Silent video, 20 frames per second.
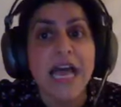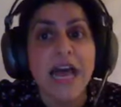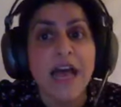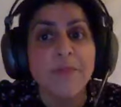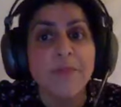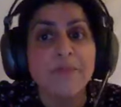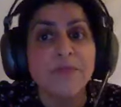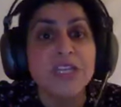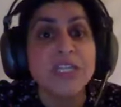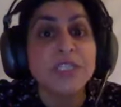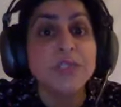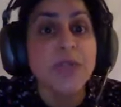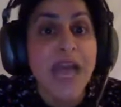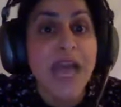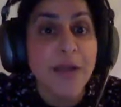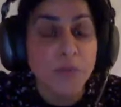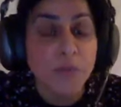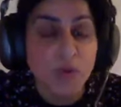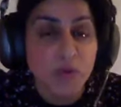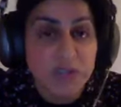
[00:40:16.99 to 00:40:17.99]
Um, there's
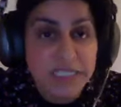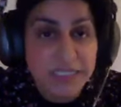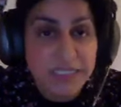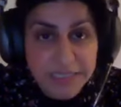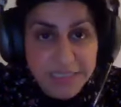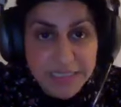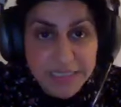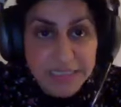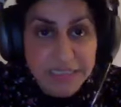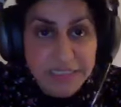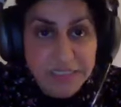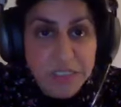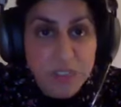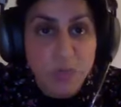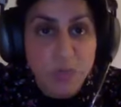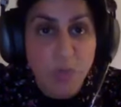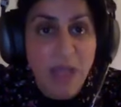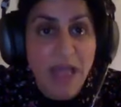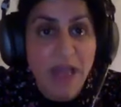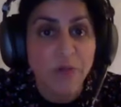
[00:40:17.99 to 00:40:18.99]
now more assistance
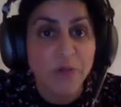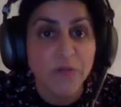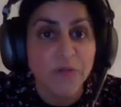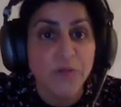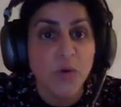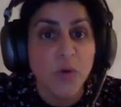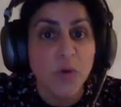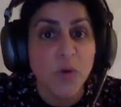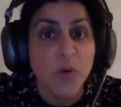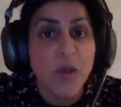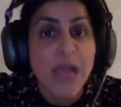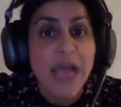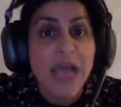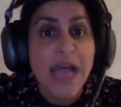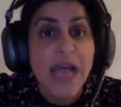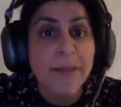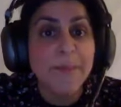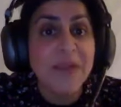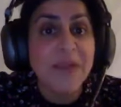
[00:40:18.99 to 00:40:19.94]
as well for uh,